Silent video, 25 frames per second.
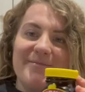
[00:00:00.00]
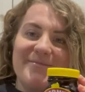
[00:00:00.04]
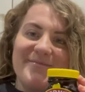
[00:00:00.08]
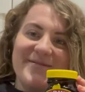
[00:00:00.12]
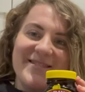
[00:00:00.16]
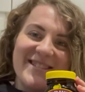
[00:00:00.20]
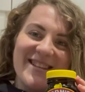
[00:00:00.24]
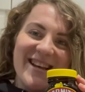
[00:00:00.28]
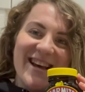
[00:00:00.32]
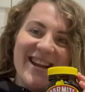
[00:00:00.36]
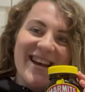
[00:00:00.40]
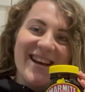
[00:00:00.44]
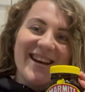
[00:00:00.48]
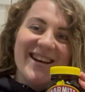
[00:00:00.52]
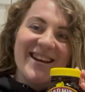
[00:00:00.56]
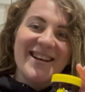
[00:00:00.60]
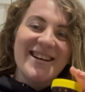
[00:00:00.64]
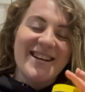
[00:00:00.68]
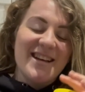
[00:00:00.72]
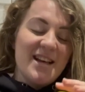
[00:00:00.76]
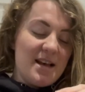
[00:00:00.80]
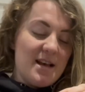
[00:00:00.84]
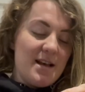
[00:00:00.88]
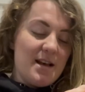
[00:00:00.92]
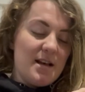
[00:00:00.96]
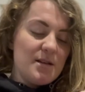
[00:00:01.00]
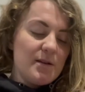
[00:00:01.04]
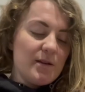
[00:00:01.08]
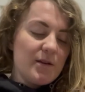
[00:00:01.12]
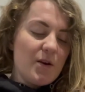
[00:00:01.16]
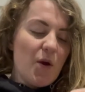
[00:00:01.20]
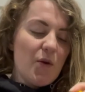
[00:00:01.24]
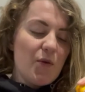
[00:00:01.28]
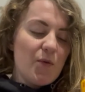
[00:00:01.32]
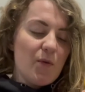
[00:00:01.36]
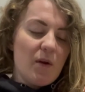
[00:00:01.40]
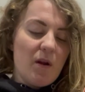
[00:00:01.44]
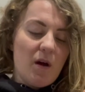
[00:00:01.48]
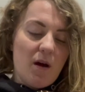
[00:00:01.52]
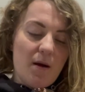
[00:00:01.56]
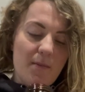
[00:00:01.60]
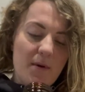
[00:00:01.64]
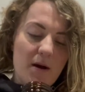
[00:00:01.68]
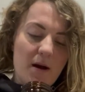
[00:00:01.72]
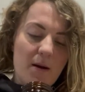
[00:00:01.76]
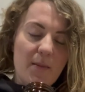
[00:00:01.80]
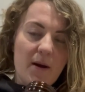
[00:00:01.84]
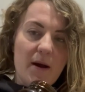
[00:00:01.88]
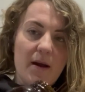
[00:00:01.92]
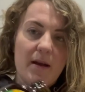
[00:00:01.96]
Ta-da! So I go through a lot of
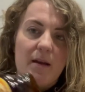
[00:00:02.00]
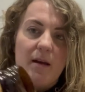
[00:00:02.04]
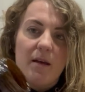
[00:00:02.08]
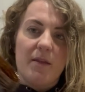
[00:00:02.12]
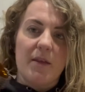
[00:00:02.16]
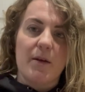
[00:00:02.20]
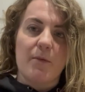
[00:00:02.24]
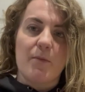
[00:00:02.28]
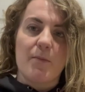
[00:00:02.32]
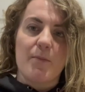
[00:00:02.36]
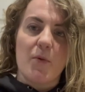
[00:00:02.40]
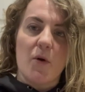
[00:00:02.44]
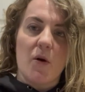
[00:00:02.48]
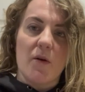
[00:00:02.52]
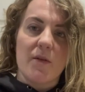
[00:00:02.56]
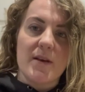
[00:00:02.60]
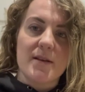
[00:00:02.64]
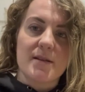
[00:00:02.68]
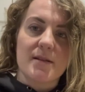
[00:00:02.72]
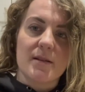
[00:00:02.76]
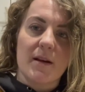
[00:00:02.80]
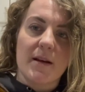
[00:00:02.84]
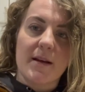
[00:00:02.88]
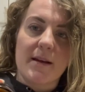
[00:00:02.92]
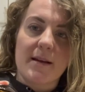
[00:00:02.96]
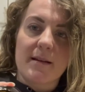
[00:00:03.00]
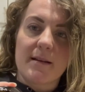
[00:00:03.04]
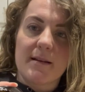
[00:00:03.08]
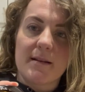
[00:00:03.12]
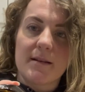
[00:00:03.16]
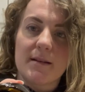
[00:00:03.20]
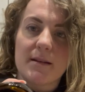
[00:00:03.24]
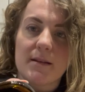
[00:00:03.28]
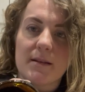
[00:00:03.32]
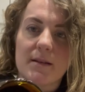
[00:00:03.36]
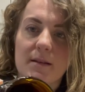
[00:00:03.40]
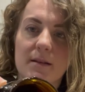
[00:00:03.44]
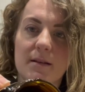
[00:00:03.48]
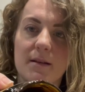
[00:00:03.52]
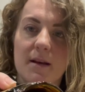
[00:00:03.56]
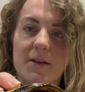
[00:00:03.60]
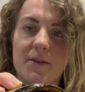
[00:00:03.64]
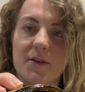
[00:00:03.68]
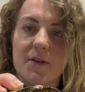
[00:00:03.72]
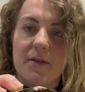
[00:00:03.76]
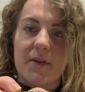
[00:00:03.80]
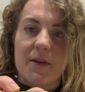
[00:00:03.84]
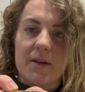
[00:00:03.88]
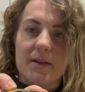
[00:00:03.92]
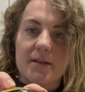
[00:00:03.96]
Marmite. I think I bought this like, I
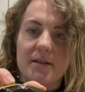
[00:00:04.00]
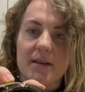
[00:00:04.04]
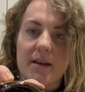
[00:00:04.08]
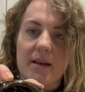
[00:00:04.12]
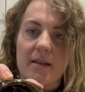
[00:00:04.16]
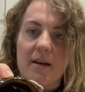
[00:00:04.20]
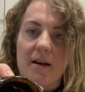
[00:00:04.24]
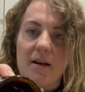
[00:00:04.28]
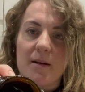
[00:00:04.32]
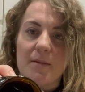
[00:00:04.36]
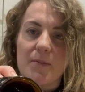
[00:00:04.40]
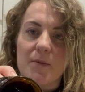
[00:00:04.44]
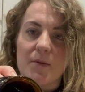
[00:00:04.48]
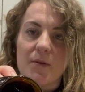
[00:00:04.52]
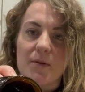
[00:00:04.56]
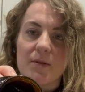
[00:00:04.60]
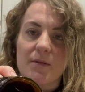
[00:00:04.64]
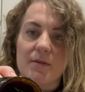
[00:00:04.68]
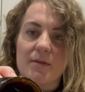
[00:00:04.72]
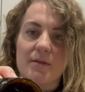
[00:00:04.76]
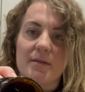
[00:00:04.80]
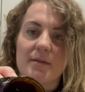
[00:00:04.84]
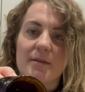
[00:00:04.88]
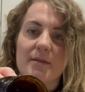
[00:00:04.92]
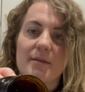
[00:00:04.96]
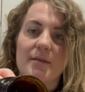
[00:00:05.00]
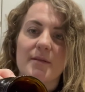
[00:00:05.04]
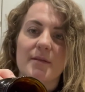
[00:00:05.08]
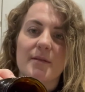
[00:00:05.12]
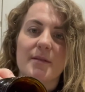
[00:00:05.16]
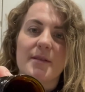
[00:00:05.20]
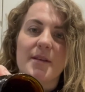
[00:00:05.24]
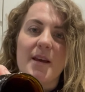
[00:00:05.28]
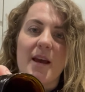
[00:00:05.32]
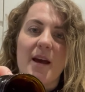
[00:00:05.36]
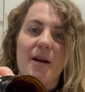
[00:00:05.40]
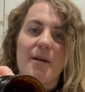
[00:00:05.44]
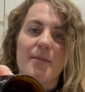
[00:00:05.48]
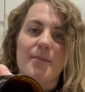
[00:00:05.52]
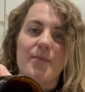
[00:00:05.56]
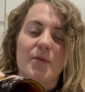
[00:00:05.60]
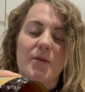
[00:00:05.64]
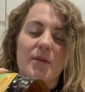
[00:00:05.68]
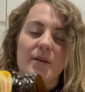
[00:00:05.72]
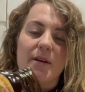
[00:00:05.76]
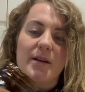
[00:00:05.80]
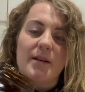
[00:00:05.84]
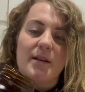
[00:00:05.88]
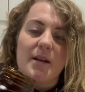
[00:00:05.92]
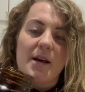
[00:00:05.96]
don't know if you can see that, but yeah, I
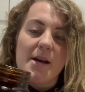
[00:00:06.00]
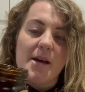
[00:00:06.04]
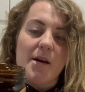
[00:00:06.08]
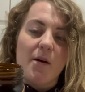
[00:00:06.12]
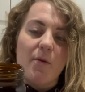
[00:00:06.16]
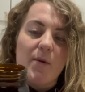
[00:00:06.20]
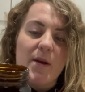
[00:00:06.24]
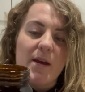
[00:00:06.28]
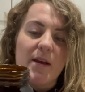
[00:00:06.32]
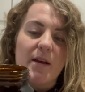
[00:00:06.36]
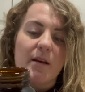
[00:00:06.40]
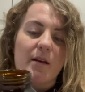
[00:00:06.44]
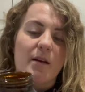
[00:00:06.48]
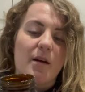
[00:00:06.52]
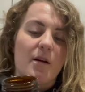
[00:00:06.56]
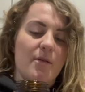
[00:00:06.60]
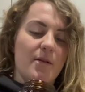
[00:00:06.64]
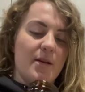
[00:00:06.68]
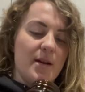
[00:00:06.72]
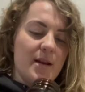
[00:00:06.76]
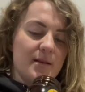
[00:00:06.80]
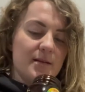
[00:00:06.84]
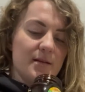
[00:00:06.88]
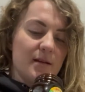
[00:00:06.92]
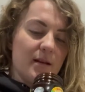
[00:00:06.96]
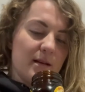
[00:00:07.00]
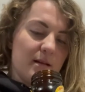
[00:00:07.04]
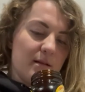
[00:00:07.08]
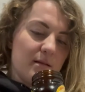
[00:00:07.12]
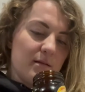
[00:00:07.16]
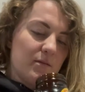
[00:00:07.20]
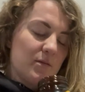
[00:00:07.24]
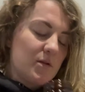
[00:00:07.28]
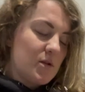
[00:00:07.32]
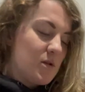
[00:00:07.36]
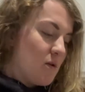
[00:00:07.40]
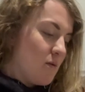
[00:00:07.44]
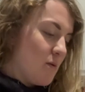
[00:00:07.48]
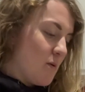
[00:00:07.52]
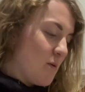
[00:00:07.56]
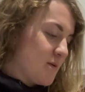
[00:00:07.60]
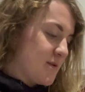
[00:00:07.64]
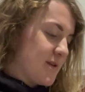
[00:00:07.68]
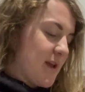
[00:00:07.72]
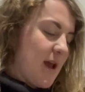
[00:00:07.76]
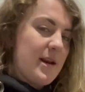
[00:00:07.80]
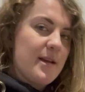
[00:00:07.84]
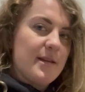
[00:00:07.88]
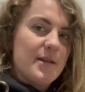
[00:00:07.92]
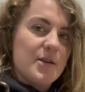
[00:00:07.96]
bought it like a week ago and it's like
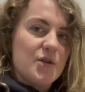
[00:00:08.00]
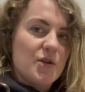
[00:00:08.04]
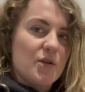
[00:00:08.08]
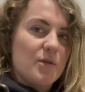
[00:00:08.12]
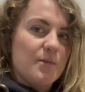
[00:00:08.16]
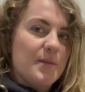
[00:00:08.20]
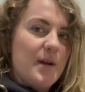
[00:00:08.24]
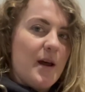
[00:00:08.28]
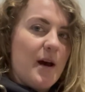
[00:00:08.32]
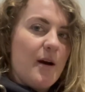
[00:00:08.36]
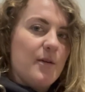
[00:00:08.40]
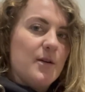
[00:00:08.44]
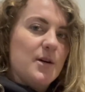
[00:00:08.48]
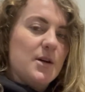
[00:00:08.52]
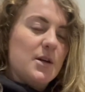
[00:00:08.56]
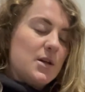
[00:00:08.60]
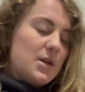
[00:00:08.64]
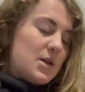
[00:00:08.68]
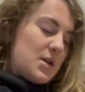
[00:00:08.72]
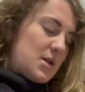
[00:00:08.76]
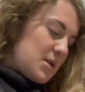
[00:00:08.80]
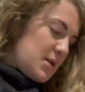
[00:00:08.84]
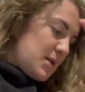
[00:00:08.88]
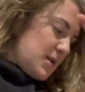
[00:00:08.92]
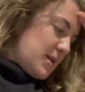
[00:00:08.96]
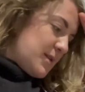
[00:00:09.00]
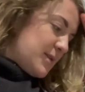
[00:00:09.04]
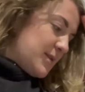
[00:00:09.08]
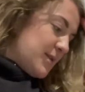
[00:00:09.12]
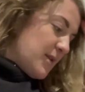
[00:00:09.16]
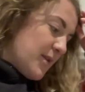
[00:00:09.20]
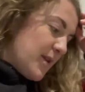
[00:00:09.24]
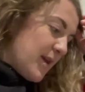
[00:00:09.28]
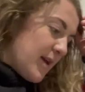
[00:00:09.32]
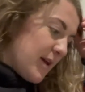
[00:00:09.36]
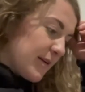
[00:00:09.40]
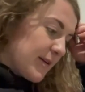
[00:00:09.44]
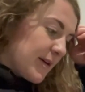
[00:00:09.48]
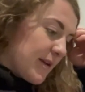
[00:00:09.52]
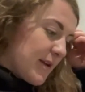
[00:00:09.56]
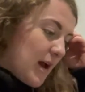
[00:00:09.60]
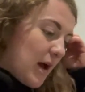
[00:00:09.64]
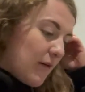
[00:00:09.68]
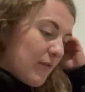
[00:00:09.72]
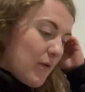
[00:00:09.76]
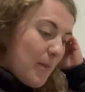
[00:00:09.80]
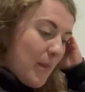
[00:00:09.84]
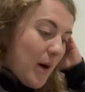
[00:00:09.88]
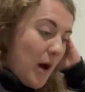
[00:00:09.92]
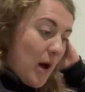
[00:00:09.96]
towards the end of the tub now. So yeah, I'm gonna
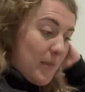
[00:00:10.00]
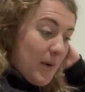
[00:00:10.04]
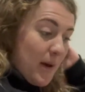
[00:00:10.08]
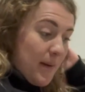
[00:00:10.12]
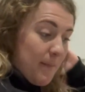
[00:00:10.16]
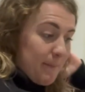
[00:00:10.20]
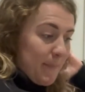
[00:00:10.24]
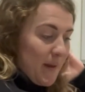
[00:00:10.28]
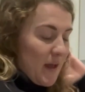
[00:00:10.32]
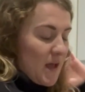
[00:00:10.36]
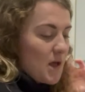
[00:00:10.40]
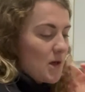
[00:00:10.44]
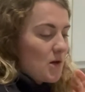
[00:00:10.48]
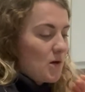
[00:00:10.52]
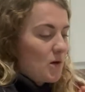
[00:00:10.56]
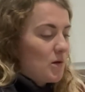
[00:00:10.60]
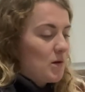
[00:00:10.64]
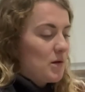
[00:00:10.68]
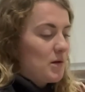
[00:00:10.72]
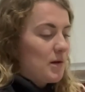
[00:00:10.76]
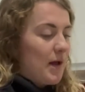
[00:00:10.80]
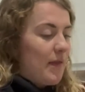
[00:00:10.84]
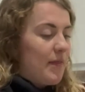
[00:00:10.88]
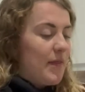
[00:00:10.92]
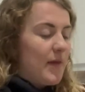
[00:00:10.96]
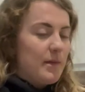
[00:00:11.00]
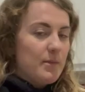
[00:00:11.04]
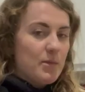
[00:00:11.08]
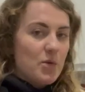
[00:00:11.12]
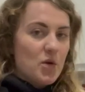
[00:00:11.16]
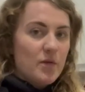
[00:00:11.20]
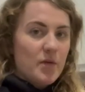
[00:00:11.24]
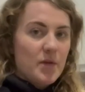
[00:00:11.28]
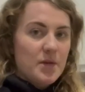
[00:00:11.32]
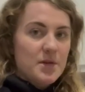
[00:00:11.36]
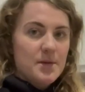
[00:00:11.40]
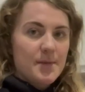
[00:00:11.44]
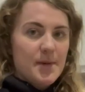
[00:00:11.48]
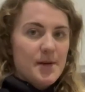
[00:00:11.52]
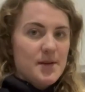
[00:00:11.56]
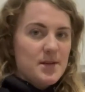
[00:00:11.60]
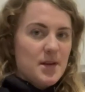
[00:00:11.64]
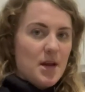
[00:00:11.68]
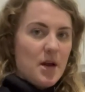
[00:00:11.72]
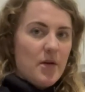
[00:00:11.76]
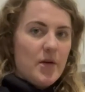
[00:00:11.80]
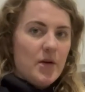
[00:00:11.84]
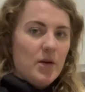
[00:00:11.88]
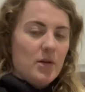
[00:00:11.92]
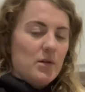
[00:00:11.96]
have a Marmite bagel and then move on to my
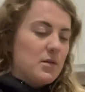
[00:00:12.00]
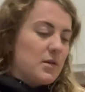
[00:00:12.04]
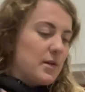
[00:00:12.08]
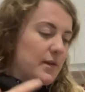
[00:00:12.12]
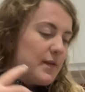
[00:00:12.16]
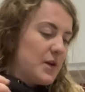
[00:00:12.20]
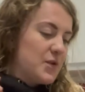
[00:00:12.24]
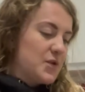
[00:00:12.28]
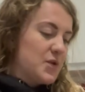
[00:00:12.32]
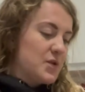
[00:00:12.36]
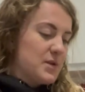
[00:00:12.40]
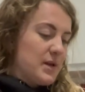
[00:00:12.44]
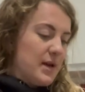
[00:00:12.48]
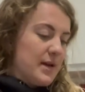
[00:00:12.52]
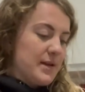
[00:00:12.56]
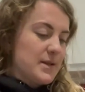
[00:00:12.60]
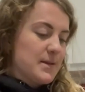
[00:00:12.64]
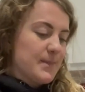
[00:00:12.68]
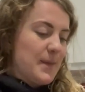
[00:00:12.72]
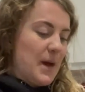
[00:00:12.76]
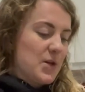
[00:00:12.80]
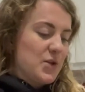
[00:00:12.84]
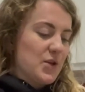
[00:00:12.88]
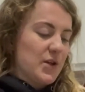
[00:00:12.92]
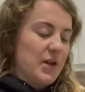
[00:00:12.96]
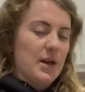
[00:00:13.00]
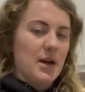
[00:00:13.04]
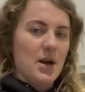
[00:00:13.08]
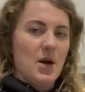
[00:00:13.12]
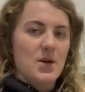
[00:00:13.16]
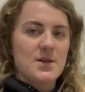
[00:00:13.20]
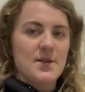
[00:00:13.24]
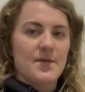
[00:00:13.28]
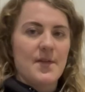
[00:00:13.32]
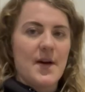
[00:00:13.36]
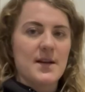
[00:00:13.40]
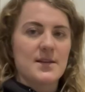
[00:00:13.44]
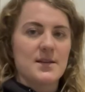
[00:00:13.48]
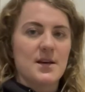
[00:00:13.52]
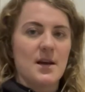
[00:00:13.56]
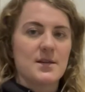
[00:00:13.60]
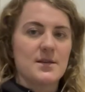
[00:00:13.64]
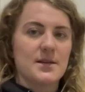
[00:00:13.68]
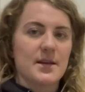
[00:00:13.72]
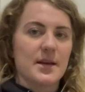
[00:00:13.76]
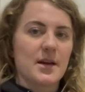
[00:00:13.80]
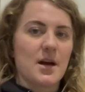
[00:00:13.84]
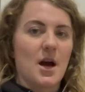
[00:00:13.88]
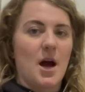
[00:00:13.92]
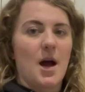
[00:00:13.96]
cereal. And that's just like smashing in loads of fat
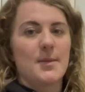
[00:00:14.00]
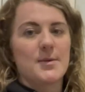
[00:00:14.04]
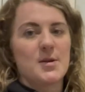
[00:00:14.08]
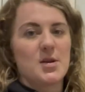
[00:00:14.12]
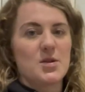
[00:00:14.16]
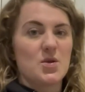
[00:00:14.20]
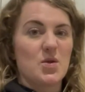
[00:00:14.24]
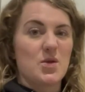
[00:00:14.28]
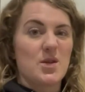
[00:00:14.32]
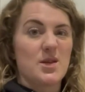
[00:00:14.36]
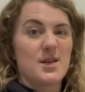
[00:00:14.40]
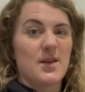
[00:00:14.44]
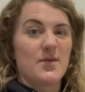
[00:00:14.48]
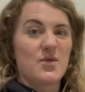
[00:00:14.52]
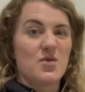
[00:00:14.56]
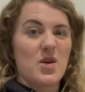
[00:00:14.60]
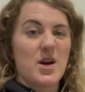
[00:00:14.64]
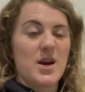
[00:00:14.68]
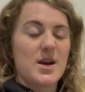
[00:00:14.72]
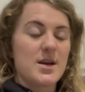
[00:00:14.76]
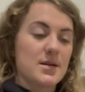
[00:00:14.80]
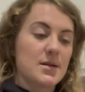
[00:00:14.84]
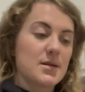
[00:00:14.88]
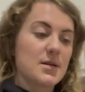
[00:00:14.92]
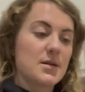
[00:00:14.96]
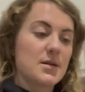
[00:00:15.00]
fasting carbs as soon as I've trained.